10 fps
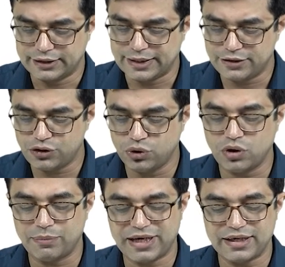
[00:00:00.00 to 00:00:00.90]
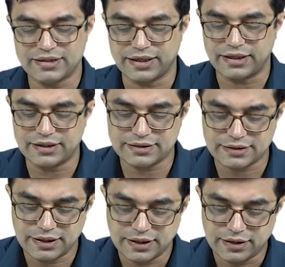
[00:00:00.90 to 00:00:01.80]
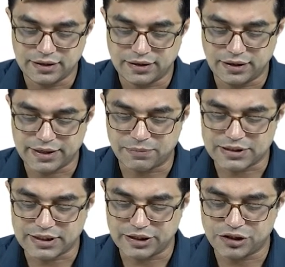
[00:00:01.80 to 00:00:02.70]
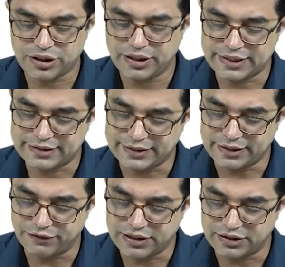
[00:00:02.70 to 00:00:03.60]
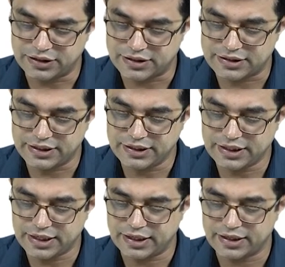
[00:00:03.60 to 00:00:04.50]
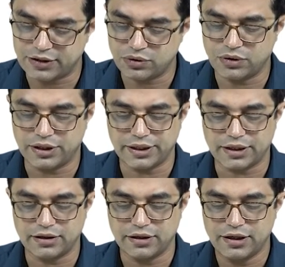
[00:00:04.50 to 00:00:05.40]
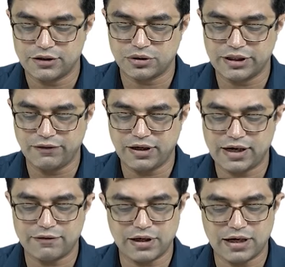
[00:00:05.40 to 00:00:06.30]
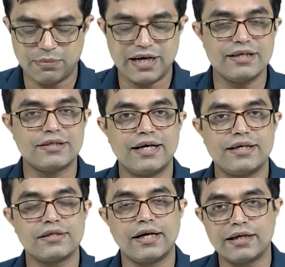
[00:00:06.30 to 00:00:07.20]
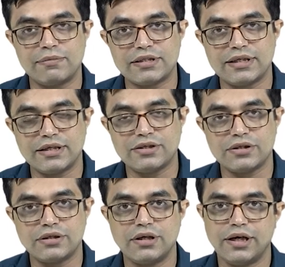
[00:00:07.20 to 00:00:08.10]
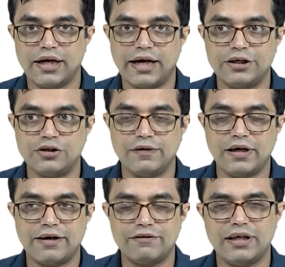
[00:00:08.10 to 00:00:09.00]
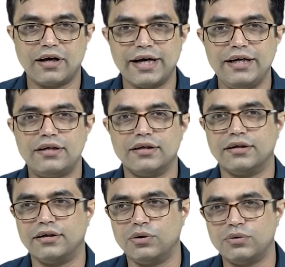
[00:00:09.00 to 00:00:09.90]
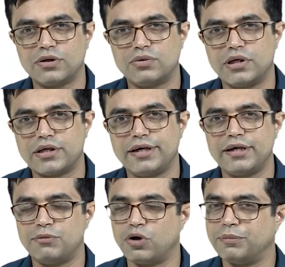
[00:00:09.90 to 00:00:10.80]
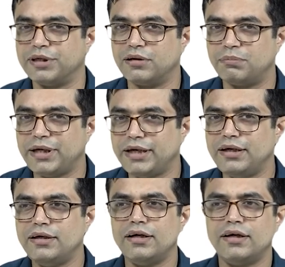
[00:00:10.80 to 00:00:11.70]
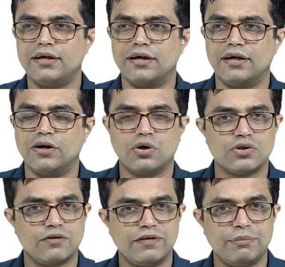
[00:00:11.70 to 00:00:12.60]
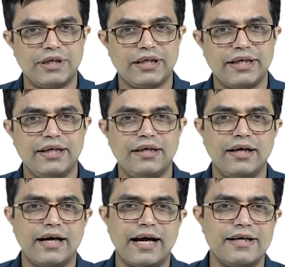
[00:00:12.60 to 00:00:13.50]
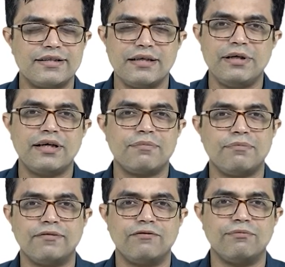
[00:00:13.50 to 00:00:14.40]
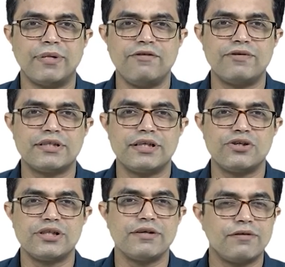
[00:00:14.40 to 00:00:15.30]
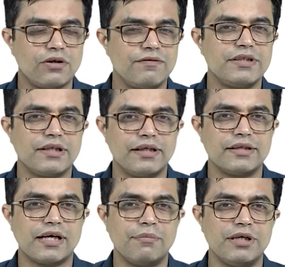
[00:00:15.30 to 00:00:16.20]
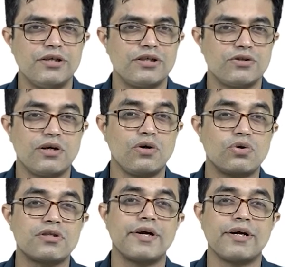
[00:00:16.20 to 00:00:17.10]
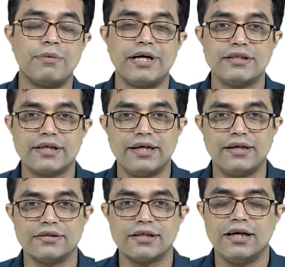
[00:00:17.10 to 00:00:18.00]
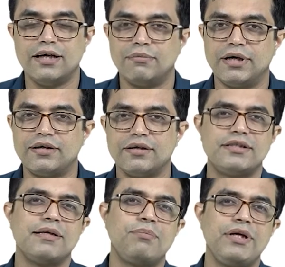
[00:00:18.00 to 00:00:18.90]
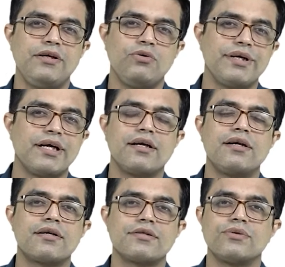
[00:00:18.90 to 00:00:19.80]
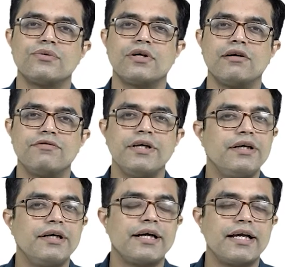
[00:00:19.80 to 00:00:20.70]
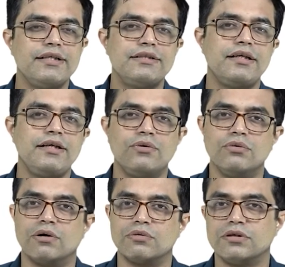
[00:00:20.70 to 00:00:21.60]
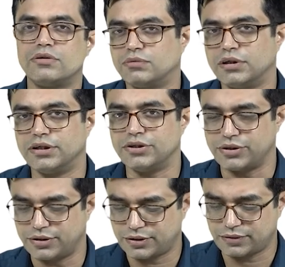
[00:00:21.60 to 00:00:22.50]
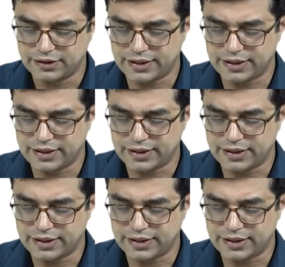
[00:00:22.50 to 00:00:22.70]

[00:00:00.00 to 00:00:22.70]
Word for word: Then pseudoappendicitis like presentation is seen with Yersinia enterocolitica. So, they will have a appendicitis like presentation and you will have the right uh, lower quadrant abdominal pain, uh, loss of appetite and similar manifestations even on physical examination. So, it looks like appendicitis, but simply doing an ultrasonography can easily rule out the two conditions.